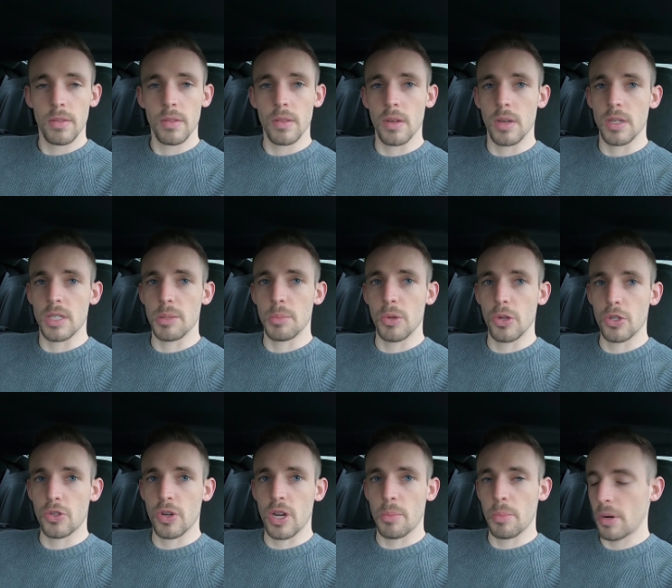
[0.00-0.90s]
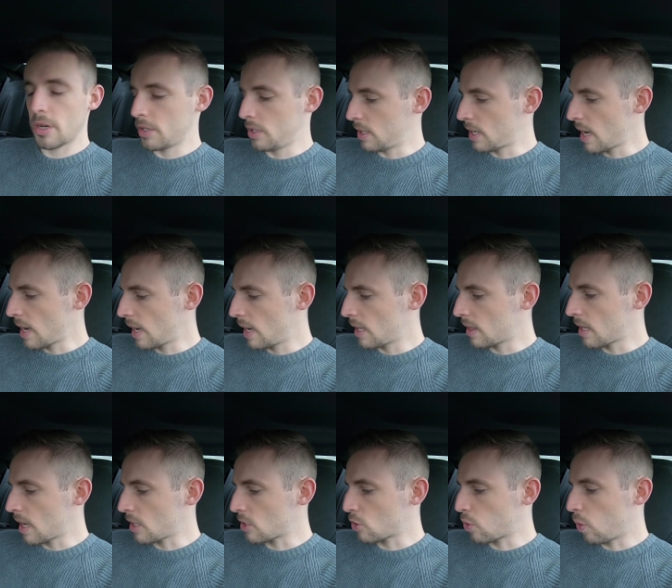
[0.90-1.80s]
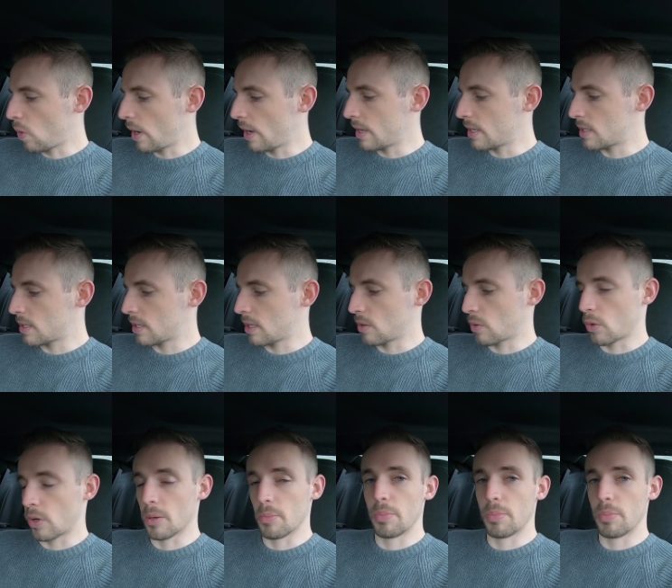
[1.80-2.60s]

The stability track button, you got to hit that twice in order